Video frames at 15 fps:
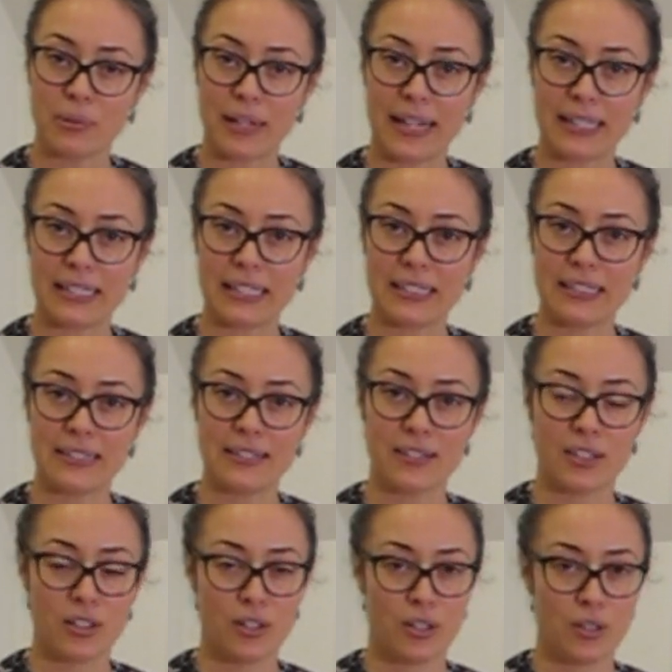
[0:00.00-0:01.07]
practice,
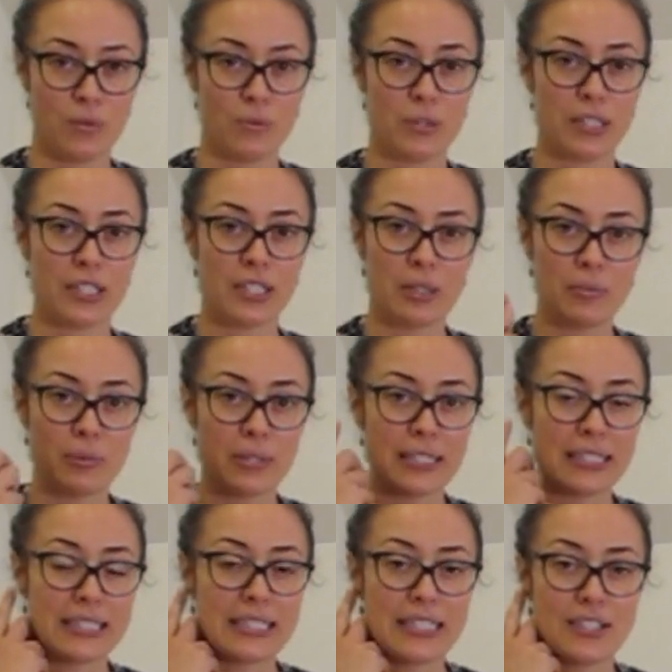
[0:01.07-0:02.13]
we're going to
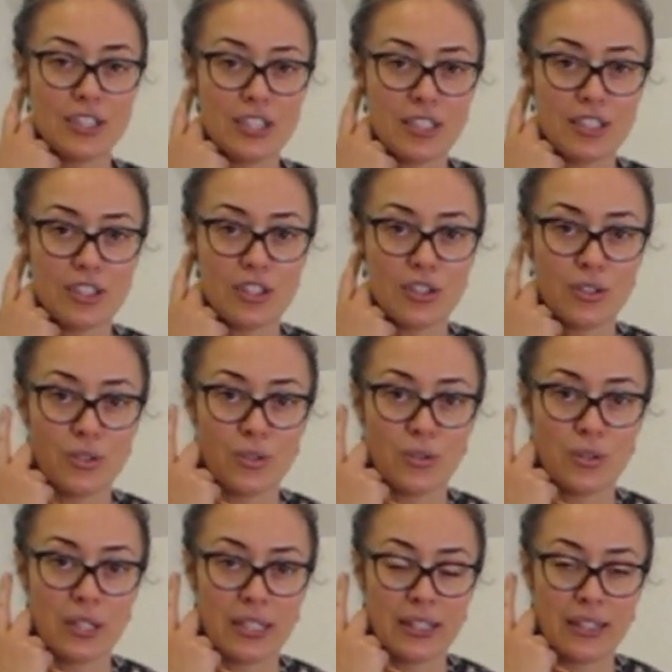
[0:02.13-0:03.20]
bring attention
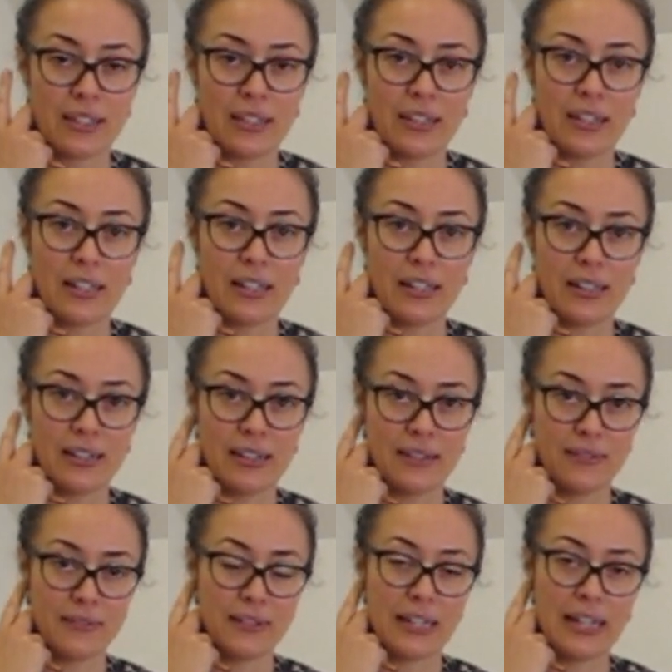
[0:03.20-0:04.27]
to
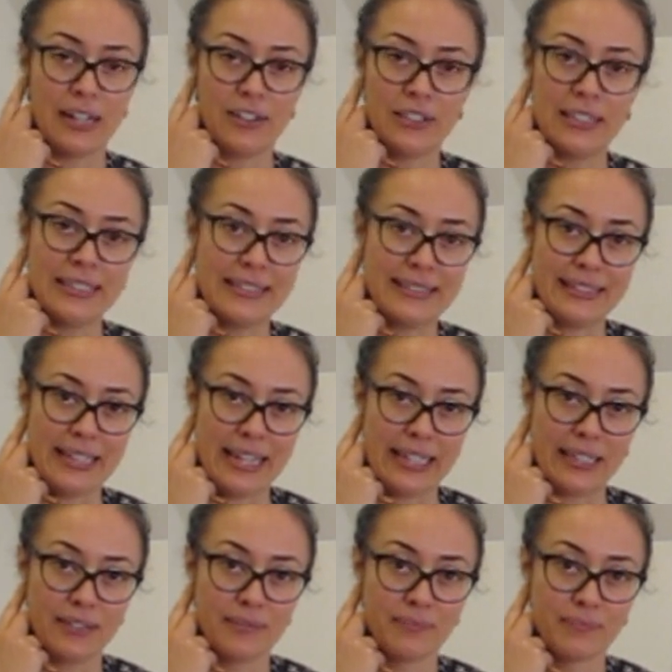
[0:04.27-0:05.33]
our
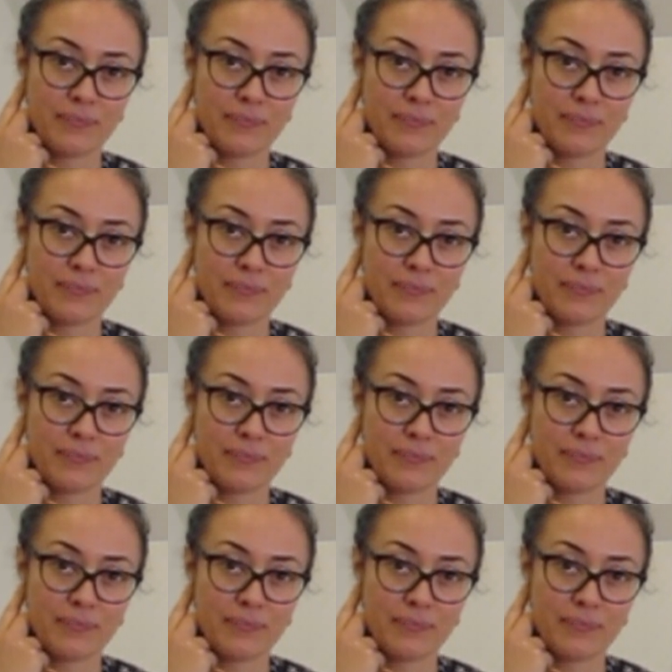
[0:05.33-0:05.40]
listening